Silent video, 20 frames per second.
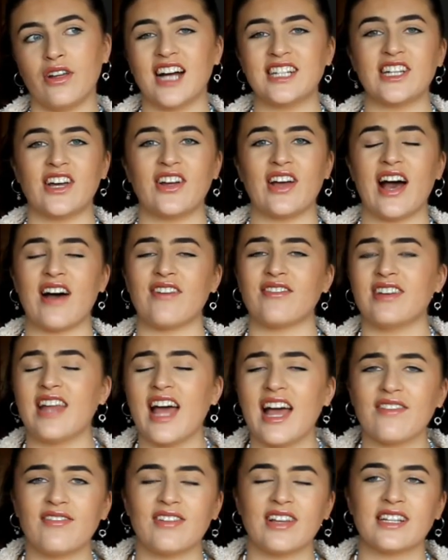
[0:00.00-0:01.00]
I don't have
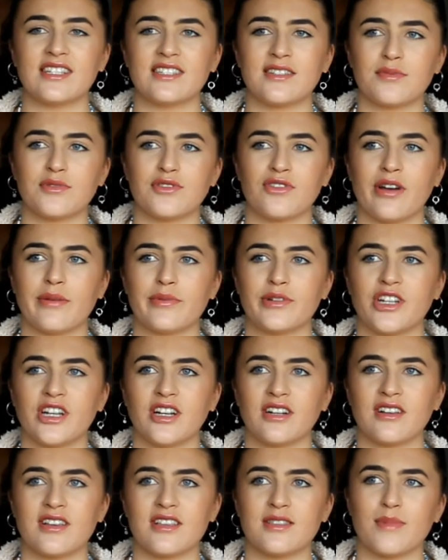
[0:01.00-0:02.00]
Netflix
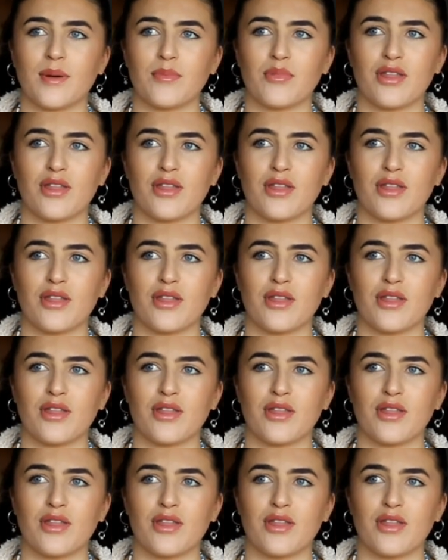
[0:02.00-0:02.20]
subscription because my